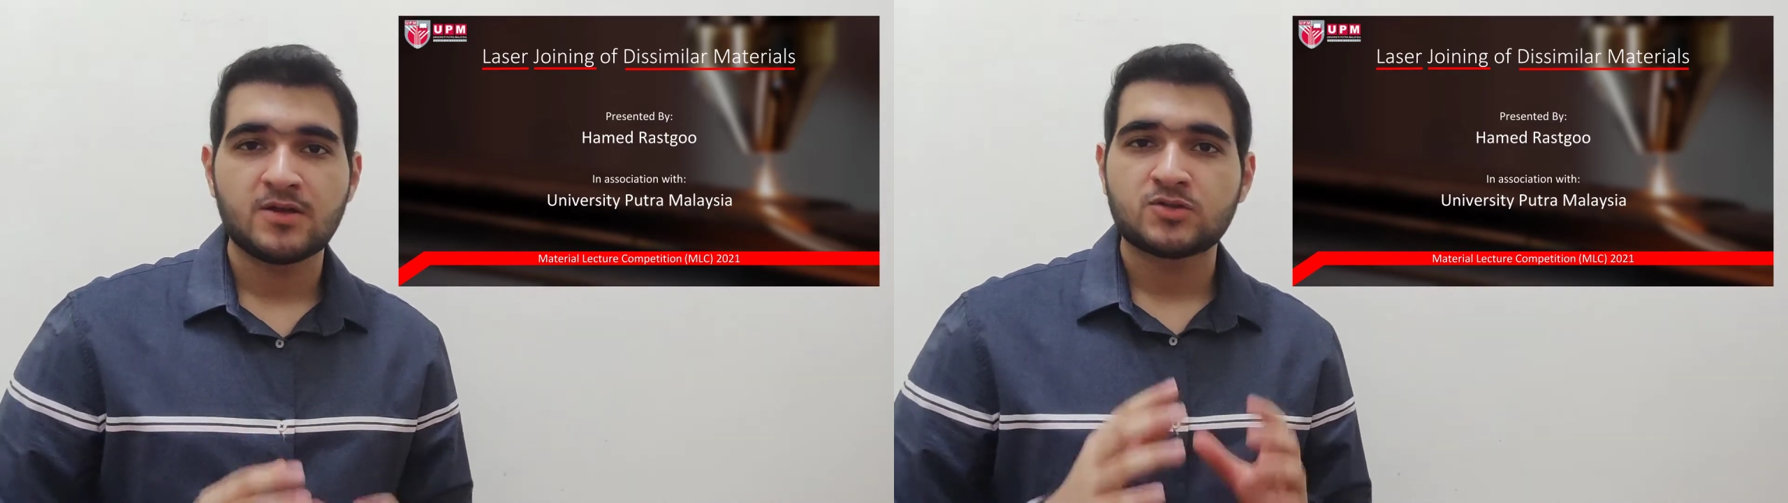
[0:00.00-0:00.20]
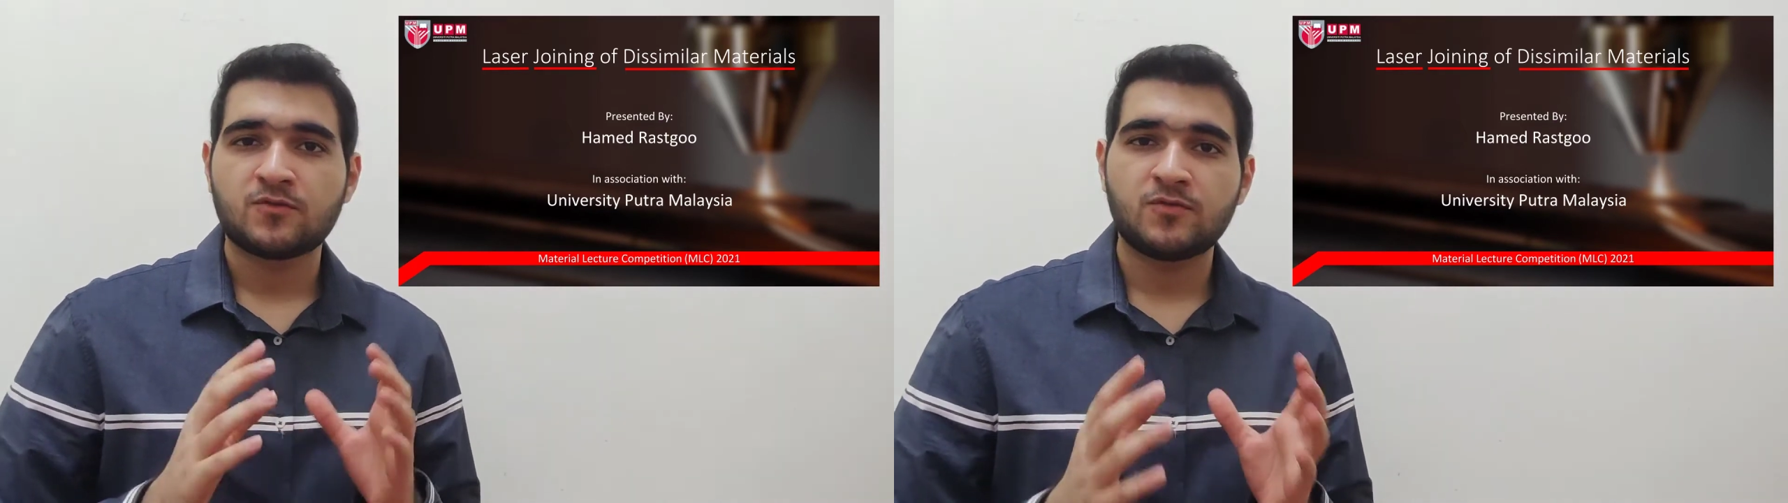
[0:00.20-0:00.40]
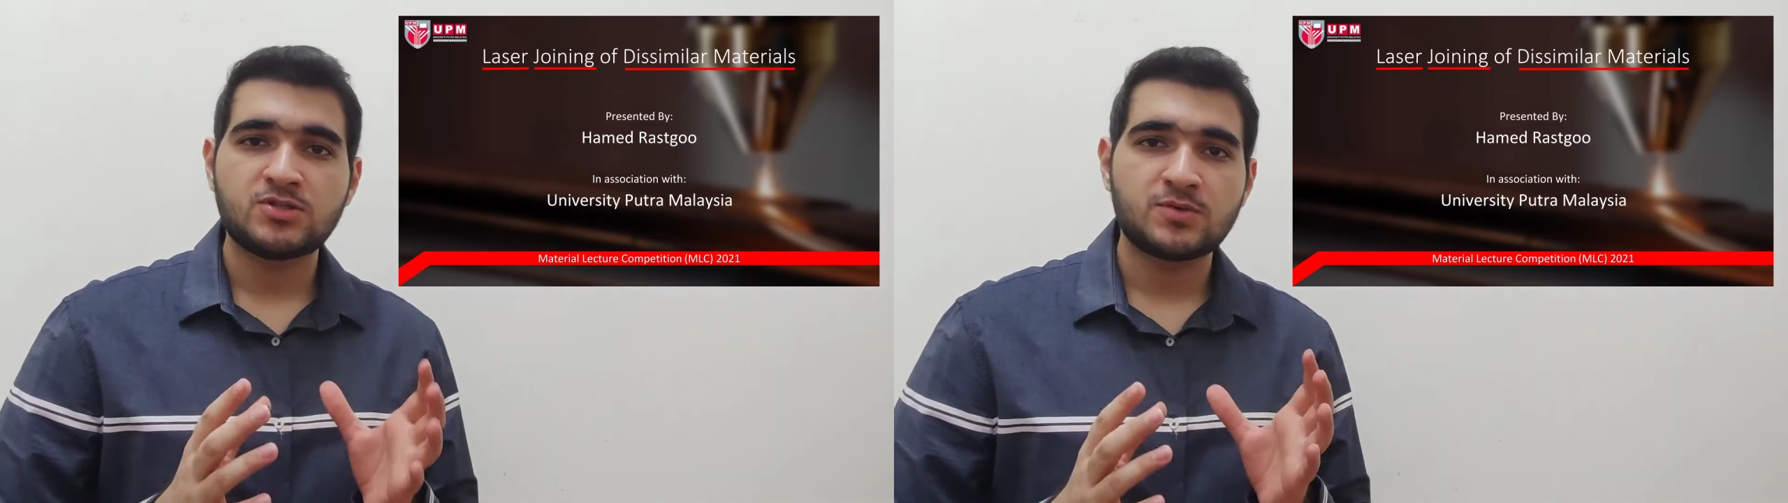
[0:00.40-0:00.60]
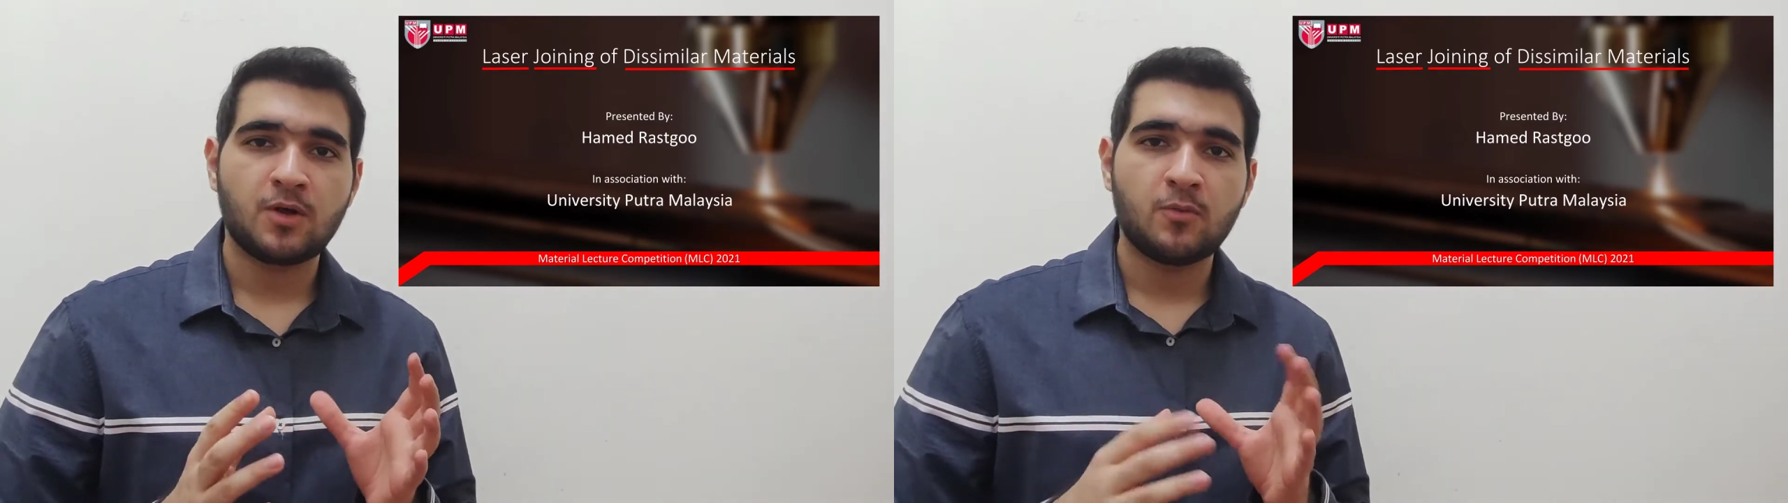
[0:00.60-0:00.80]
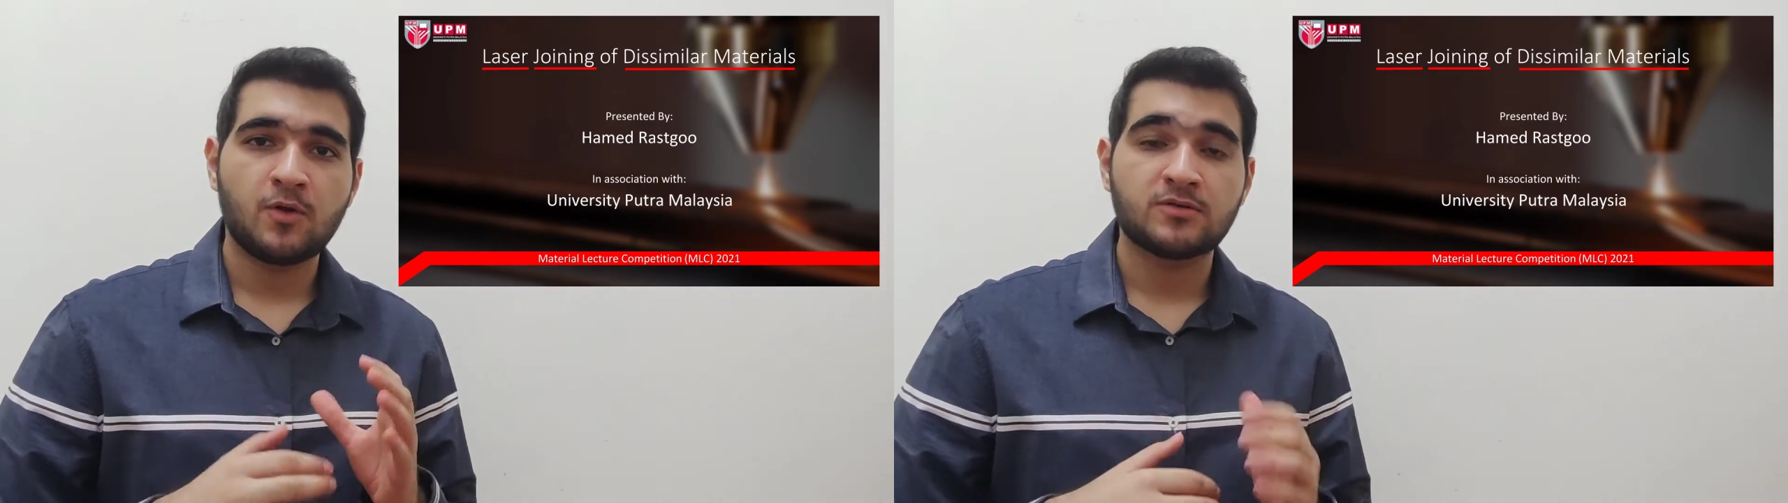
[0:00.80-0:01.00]
So first of
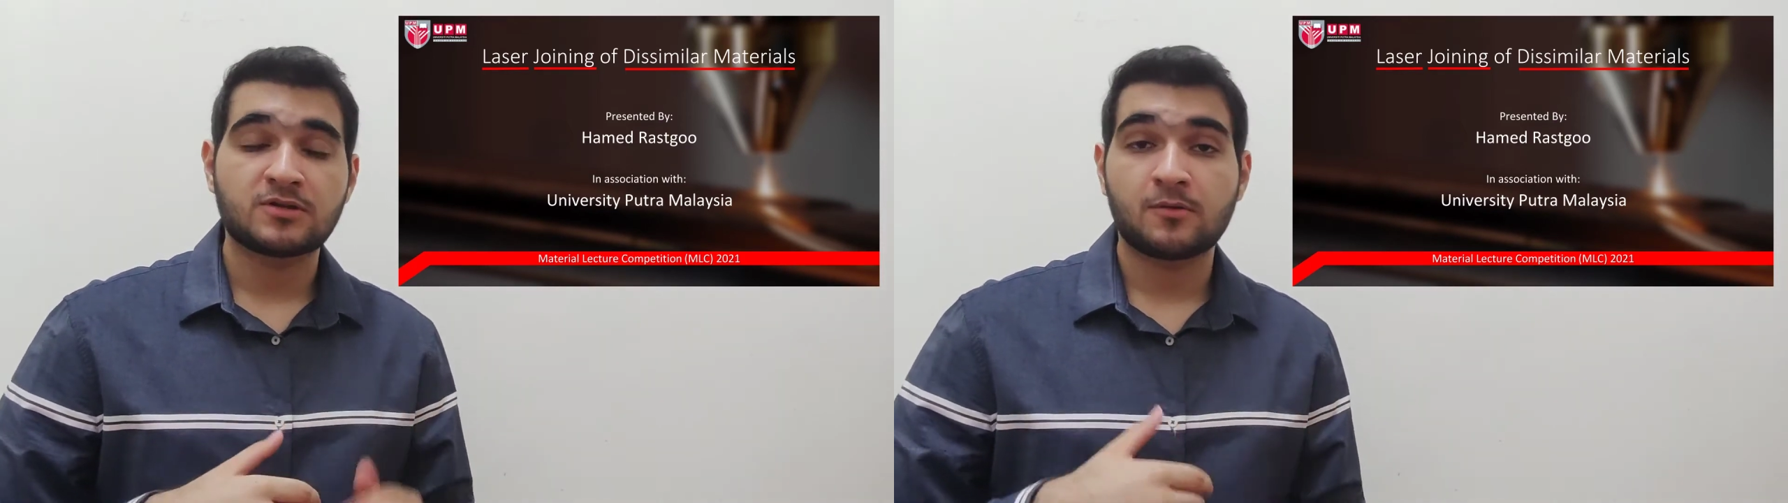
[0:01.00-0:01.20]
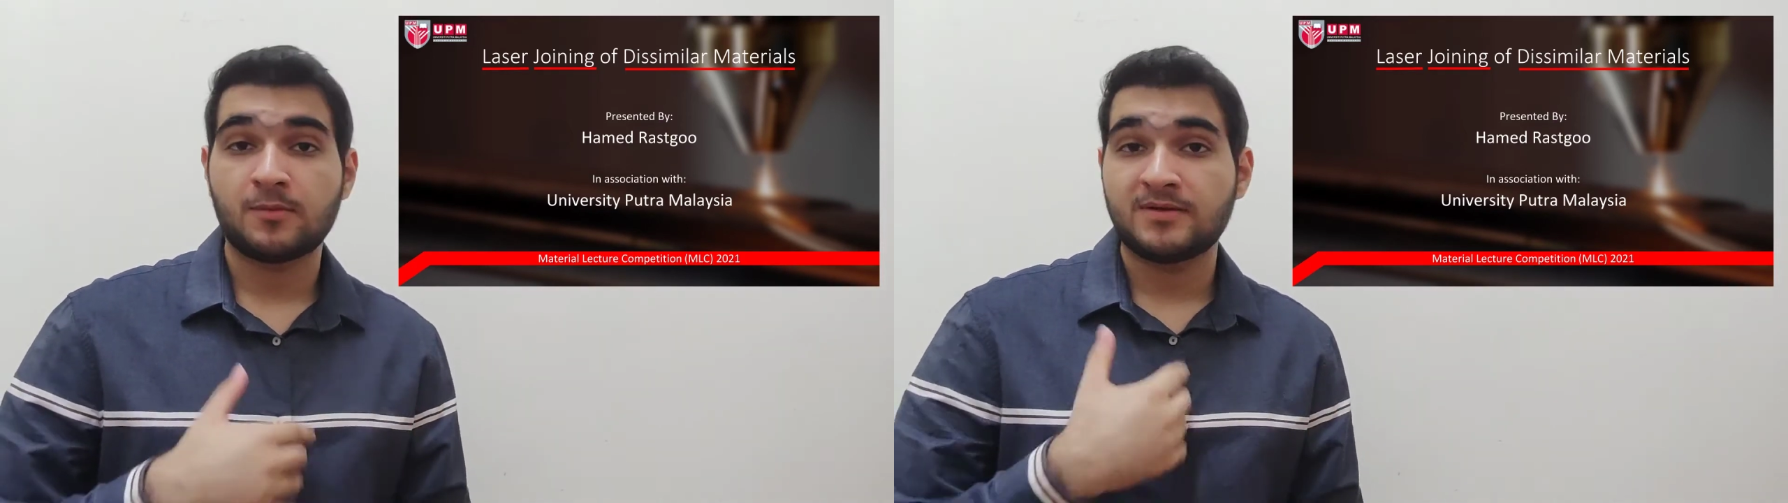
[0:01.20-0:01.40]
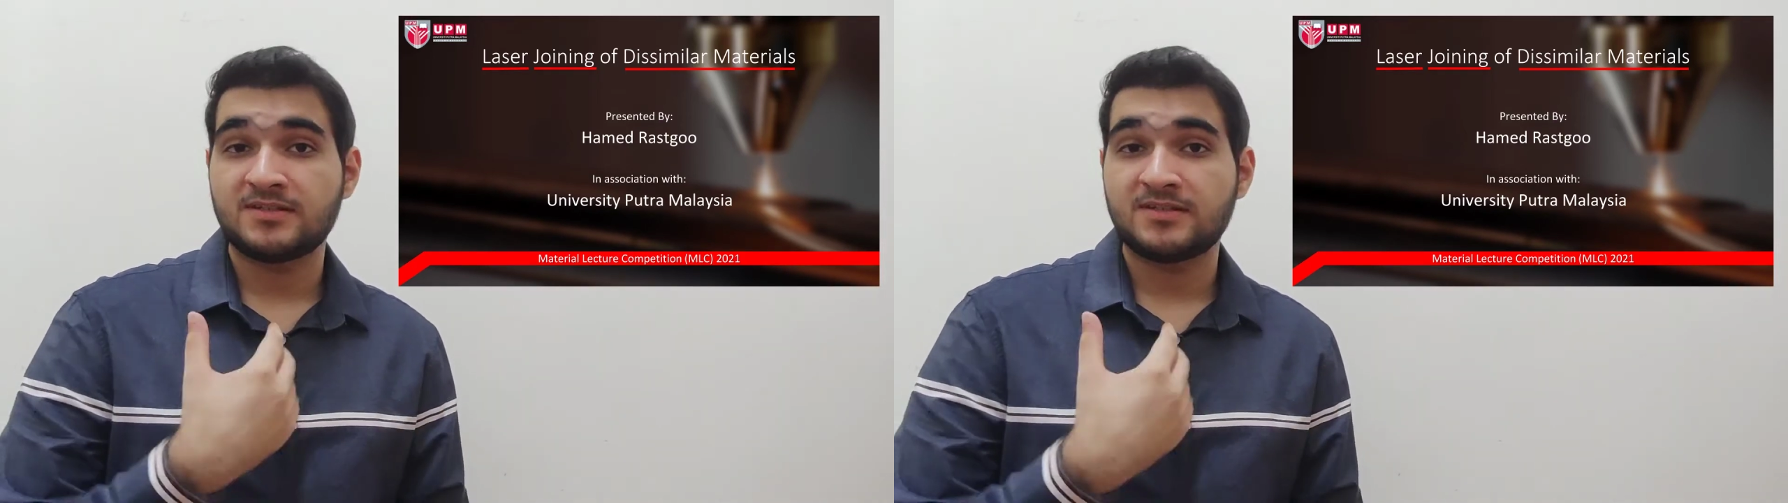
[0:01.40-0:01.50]
all, we're going to talk about